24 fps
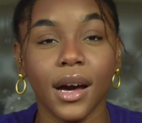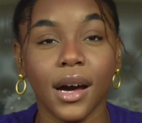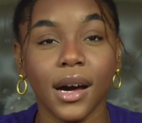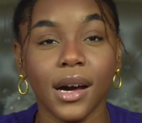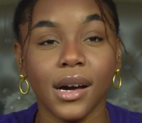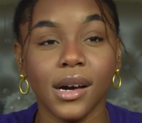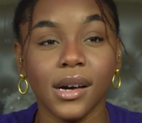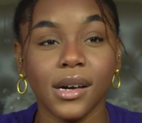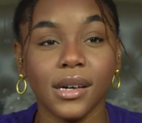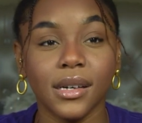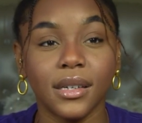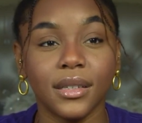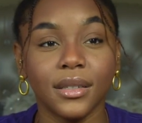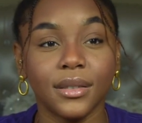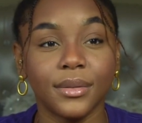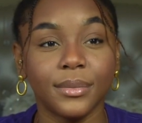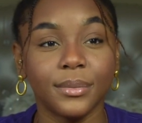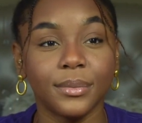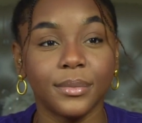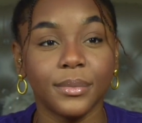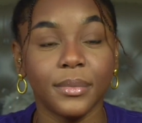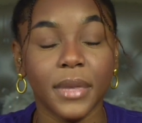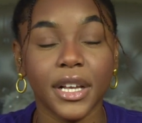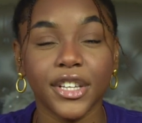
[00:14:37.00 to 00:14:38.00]

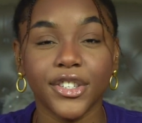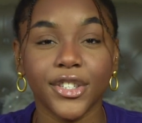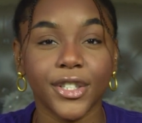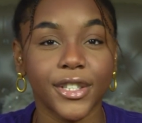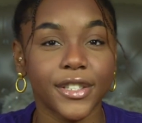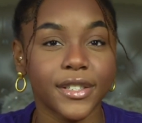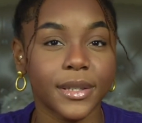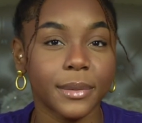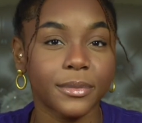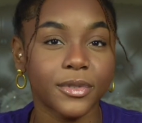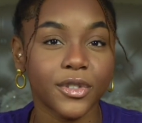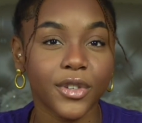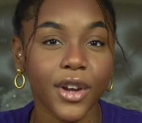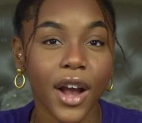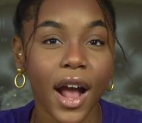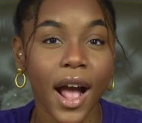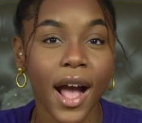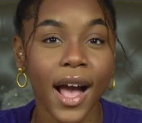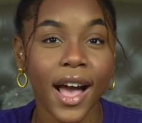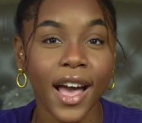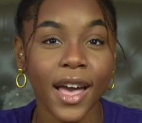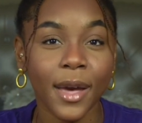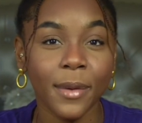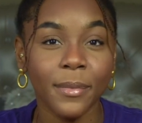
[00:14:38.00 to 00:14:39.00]
Make sure to
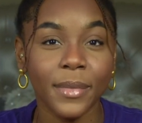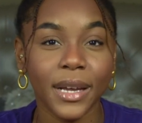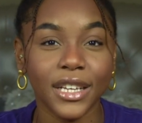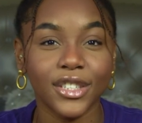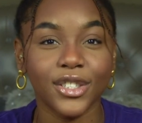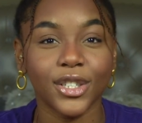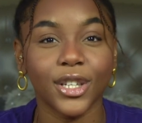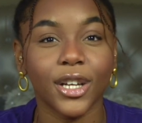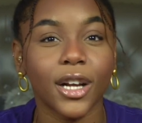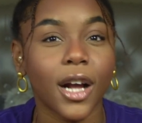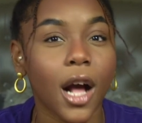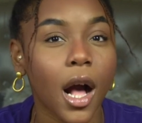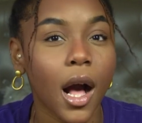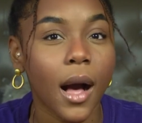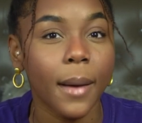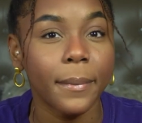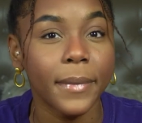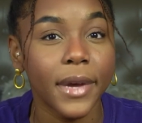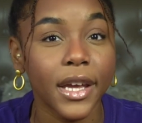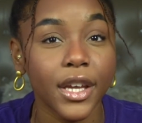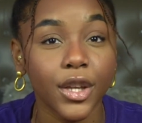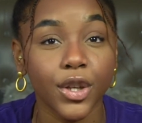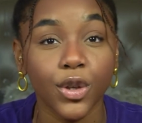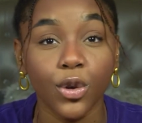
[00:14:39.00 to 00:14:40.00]
subscribe. Make sure to
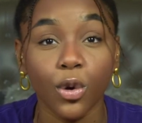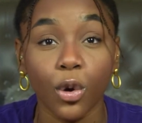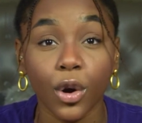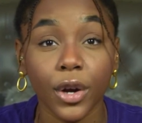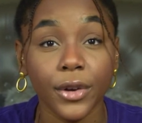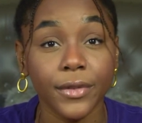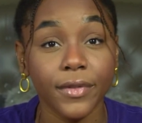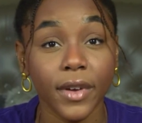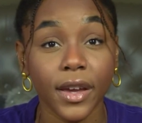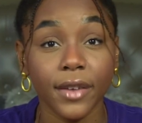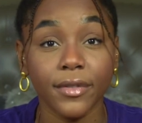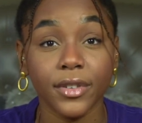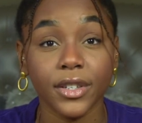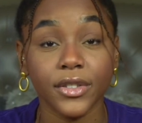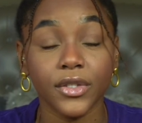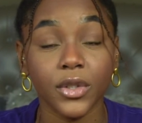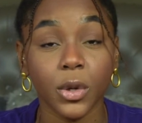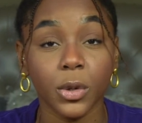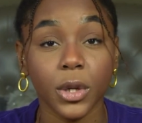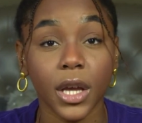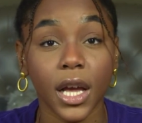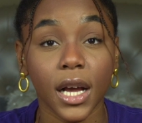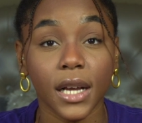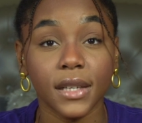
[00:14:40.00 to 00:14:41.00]
comment your favorite
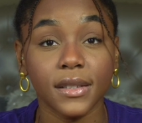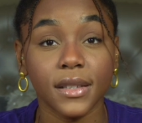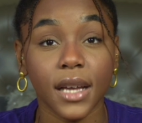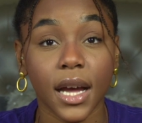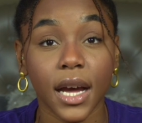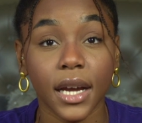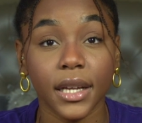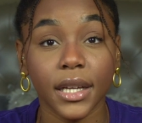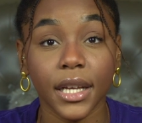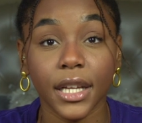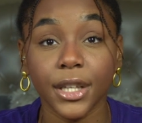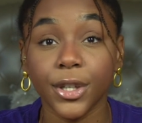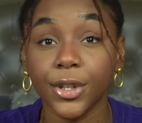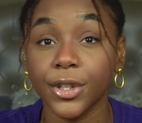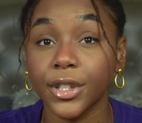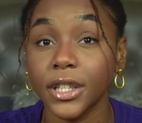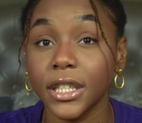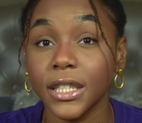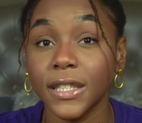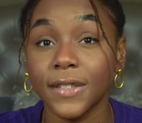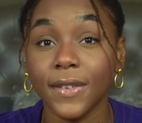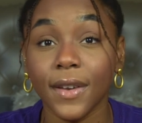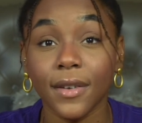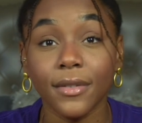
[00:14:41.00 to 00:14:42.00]
zodiac sign and your
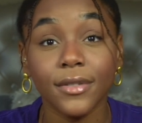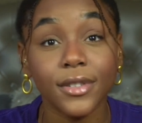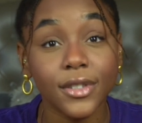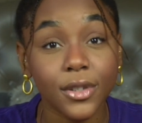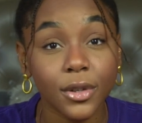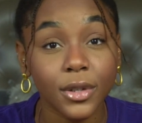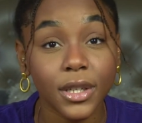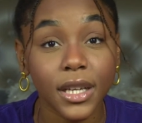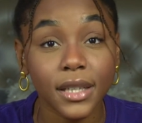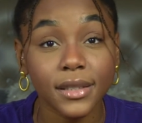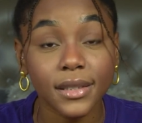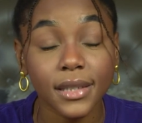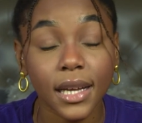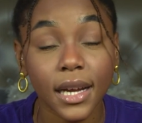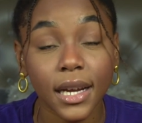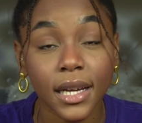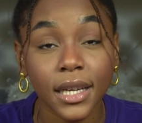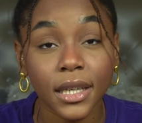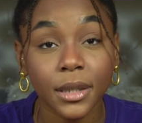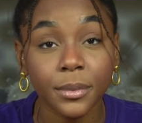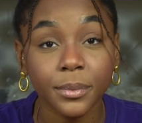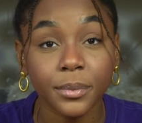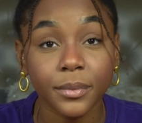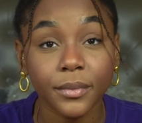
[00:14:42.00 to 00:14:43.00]
least favorite zodiac
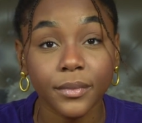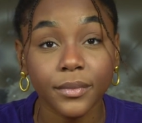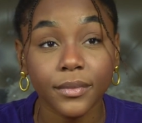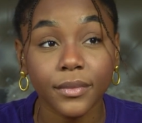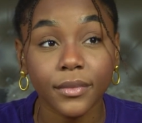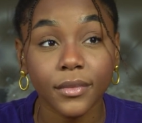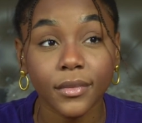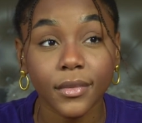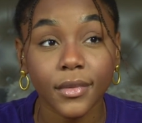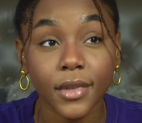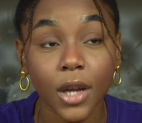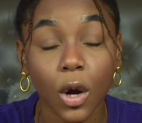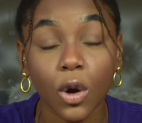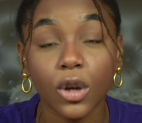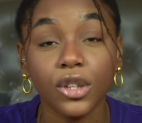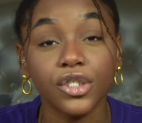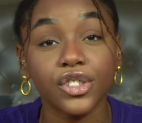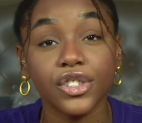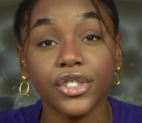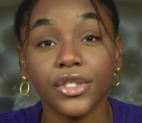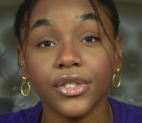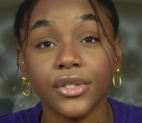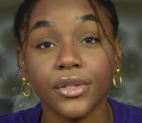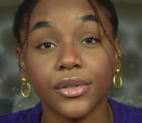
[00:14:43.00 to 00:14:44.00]
sign, or
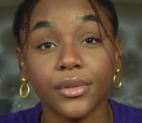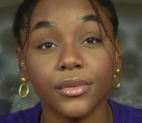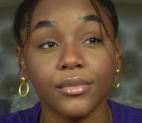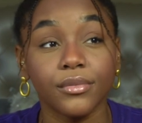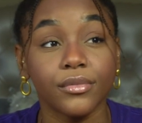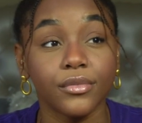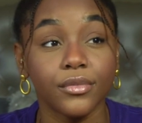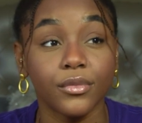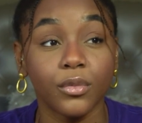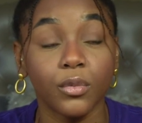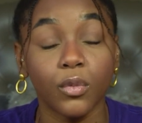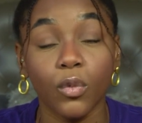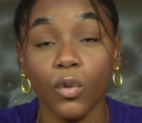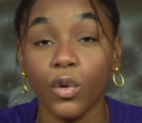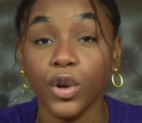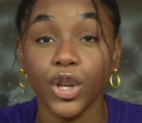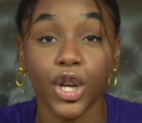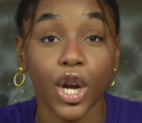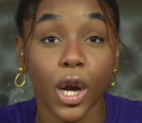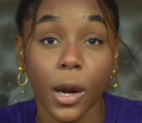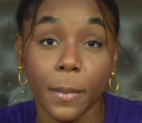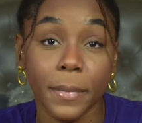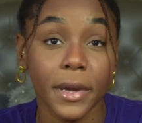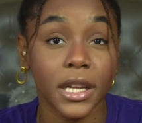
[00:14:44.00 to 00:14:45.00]
just
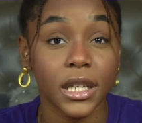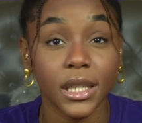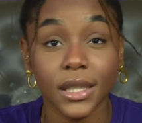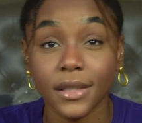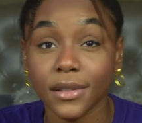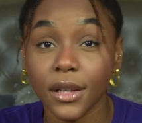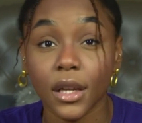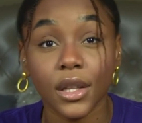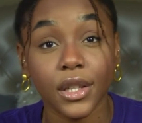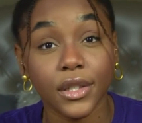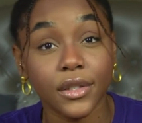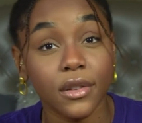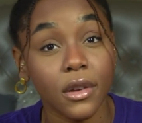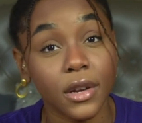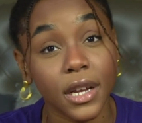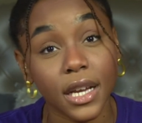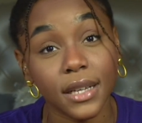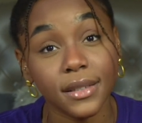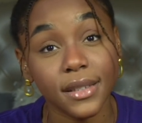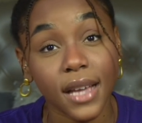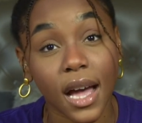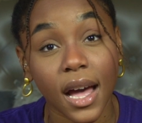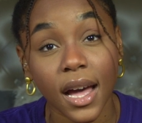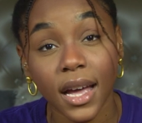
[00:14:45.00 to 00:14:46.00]
your opinions on the
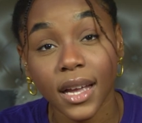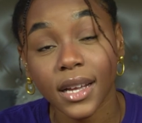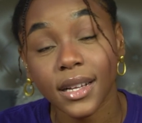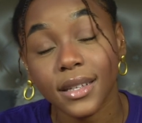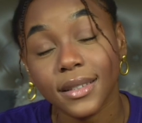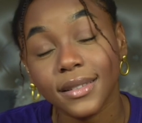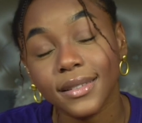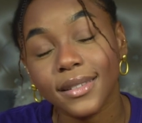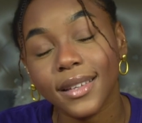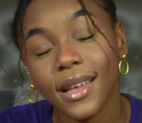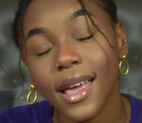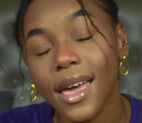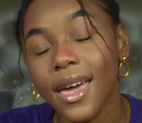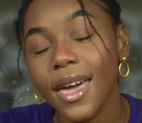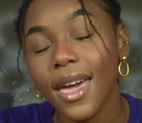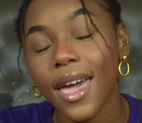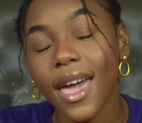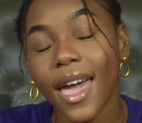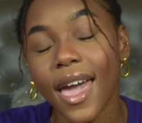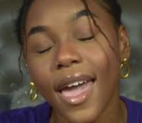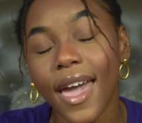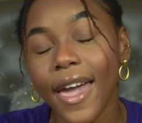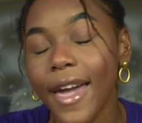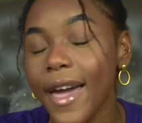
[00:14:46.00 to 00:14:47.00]
zodiac signs.
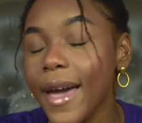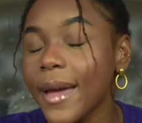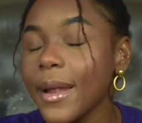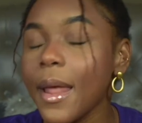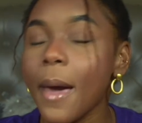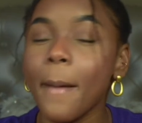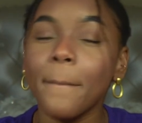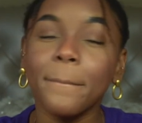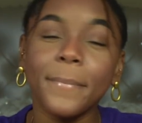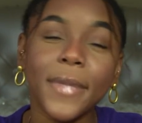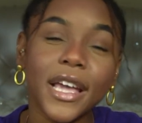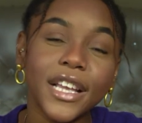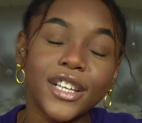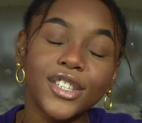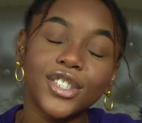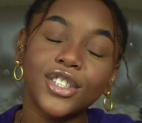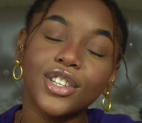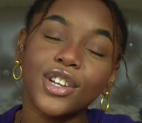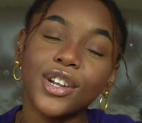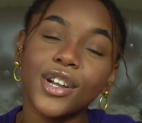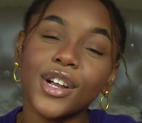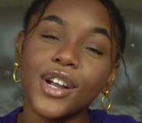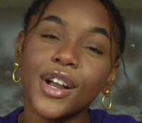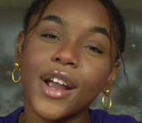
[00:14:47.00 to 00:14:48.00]
And make
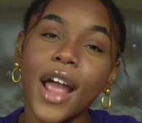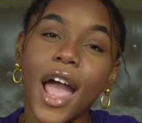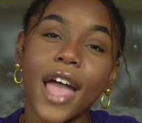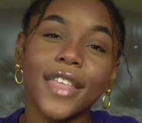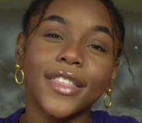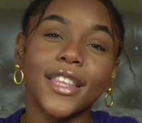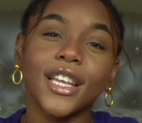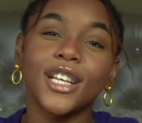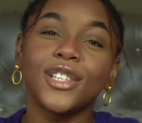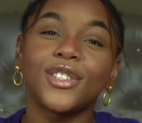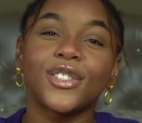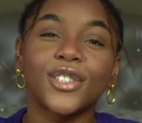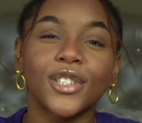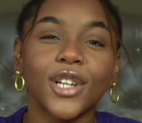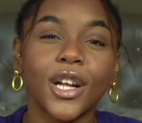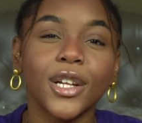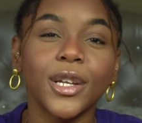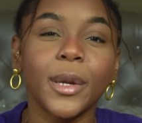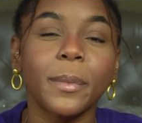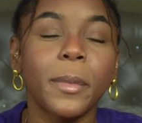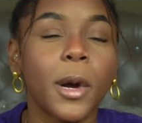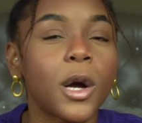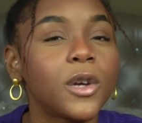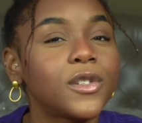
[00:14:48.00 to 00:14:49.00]
sure that you turn
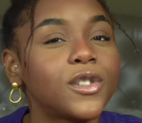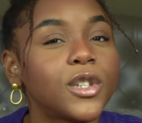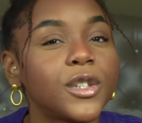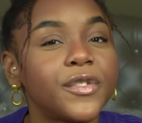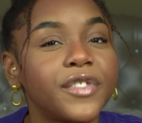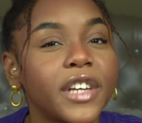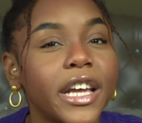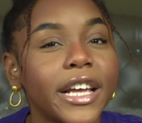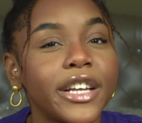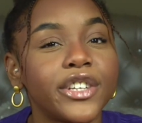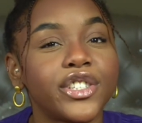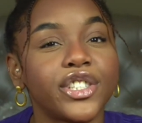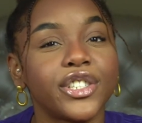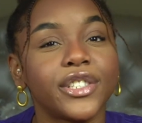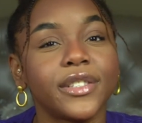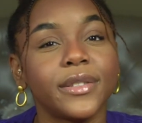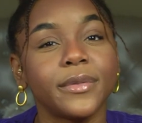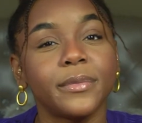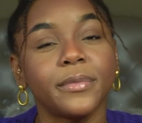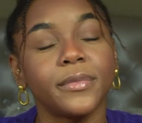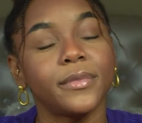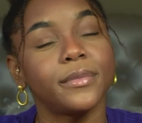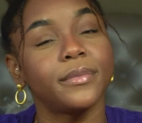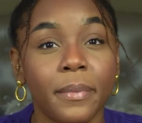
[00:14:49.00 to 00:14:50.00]
on your post
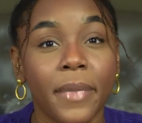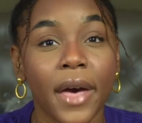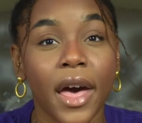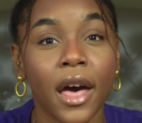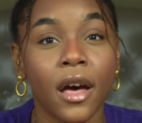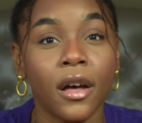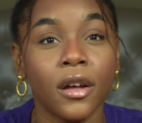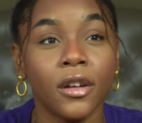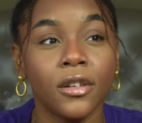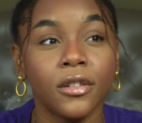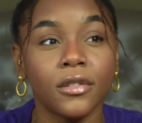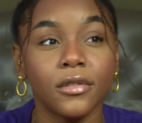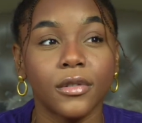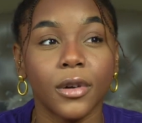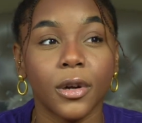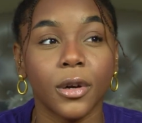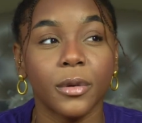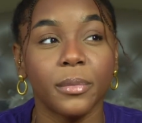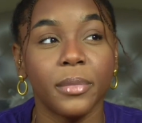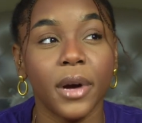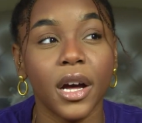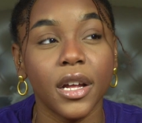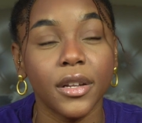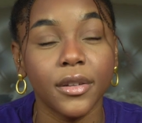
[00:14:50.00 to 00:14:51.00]
notification bell
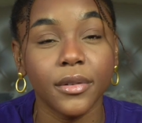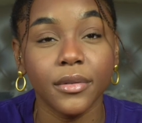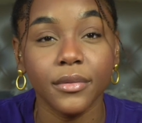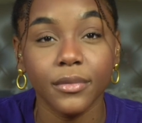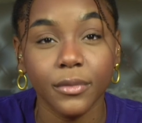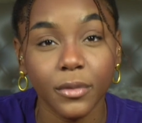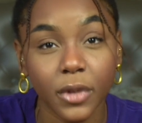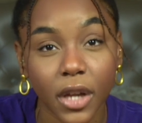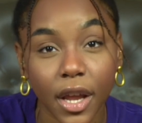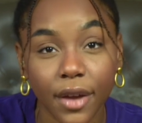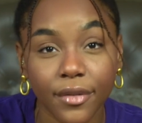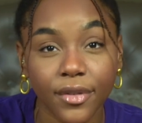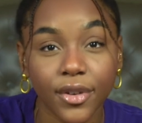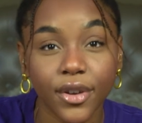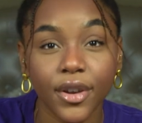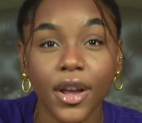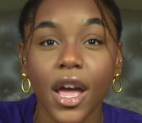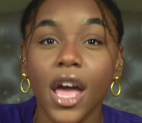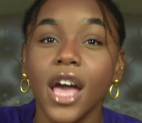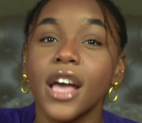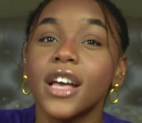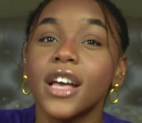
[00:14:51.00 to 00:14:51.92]
or button, whatever,